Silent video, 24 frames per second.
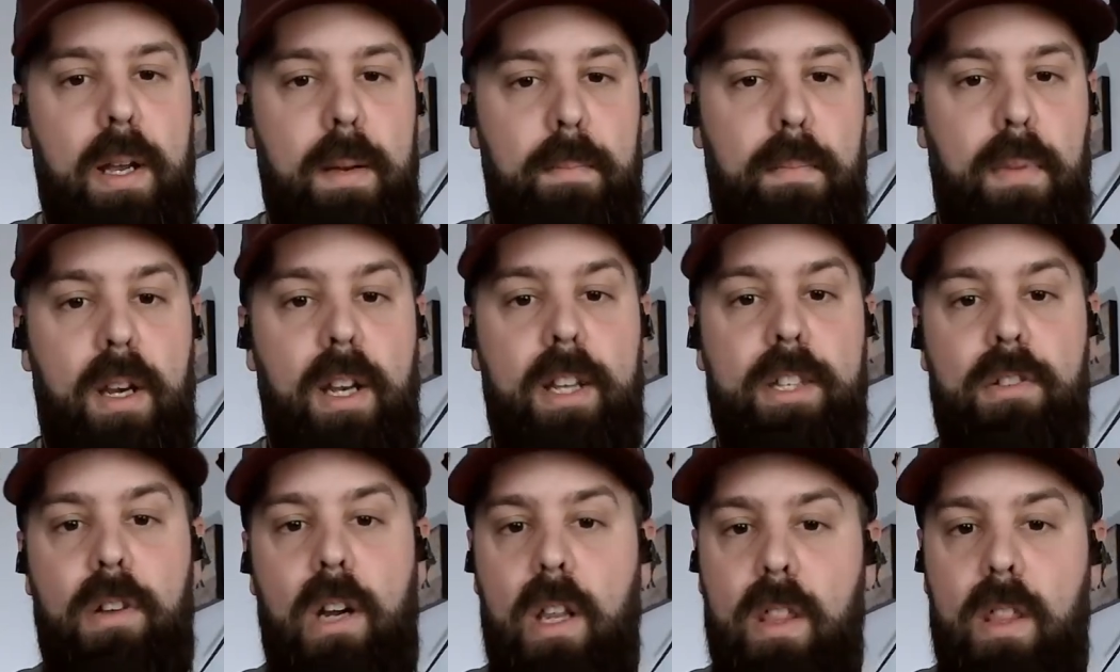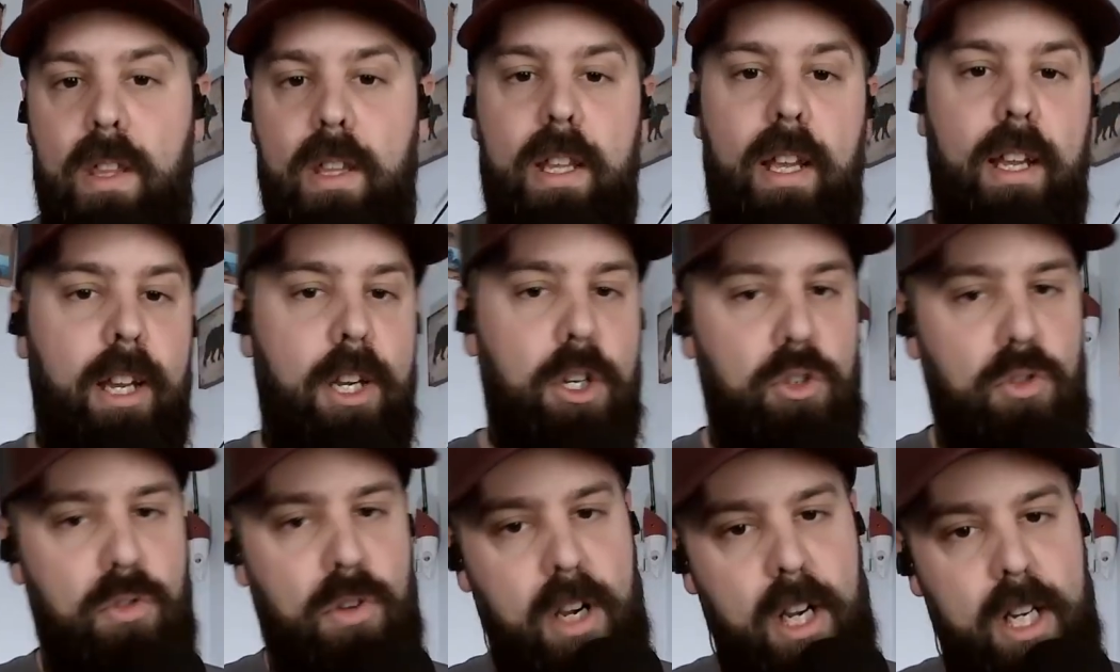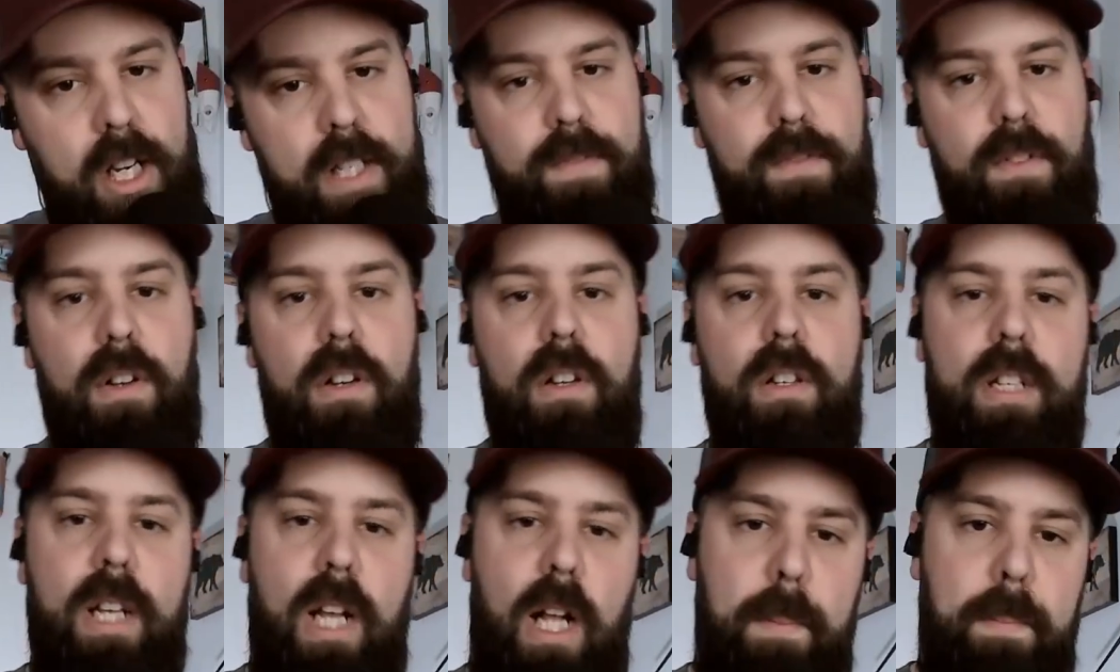But is there anything that can transfer
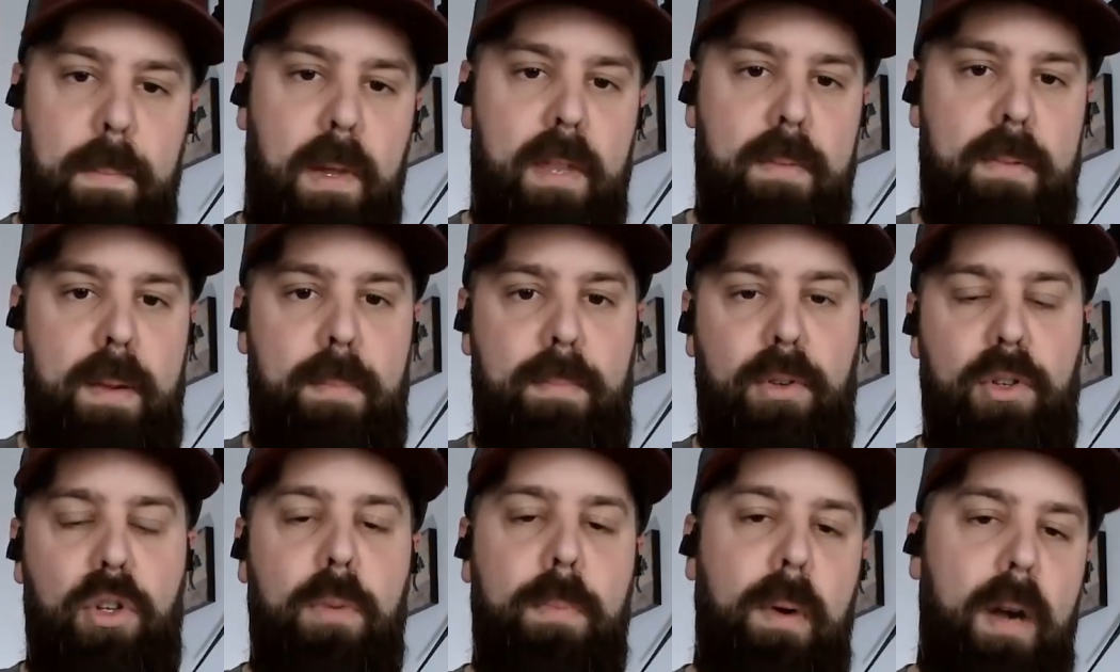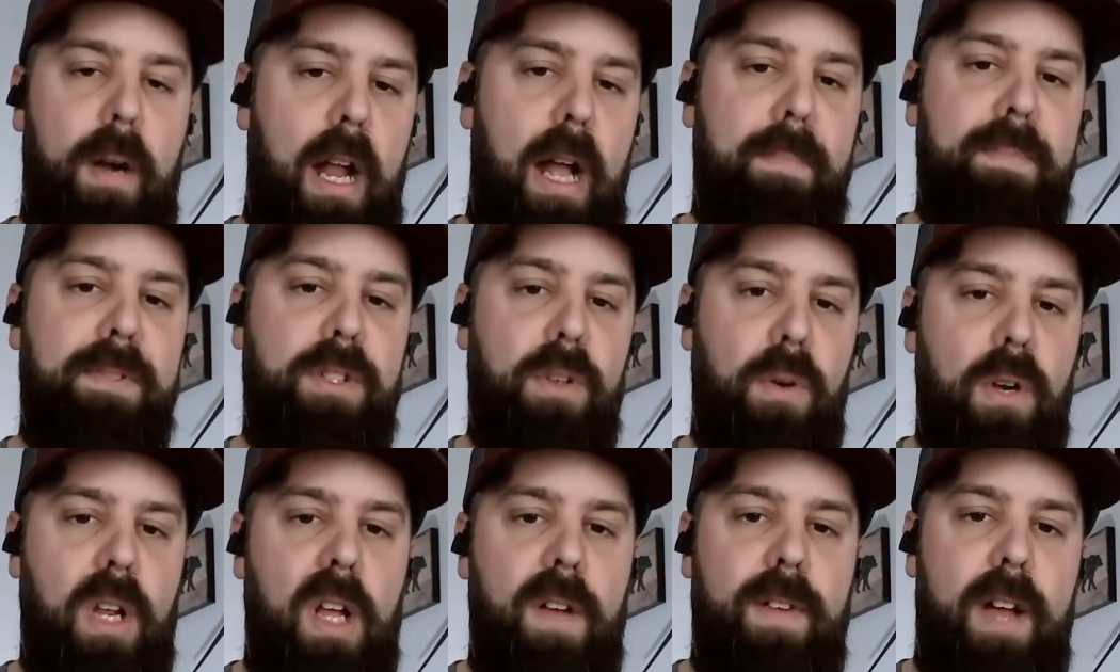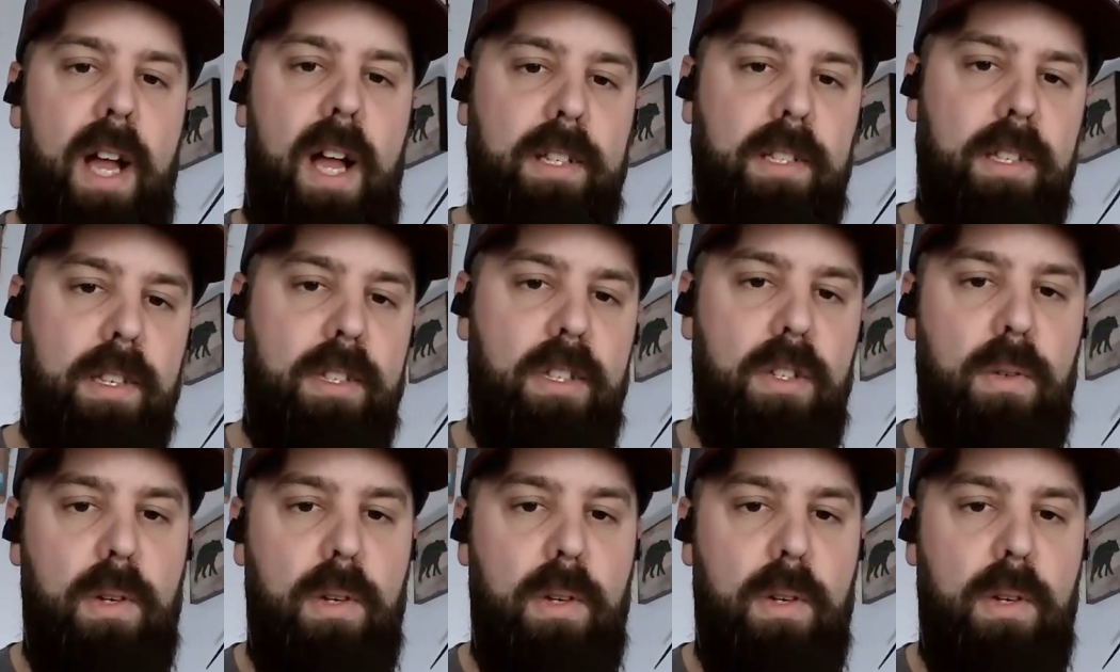to help other people who perhaps don't have access to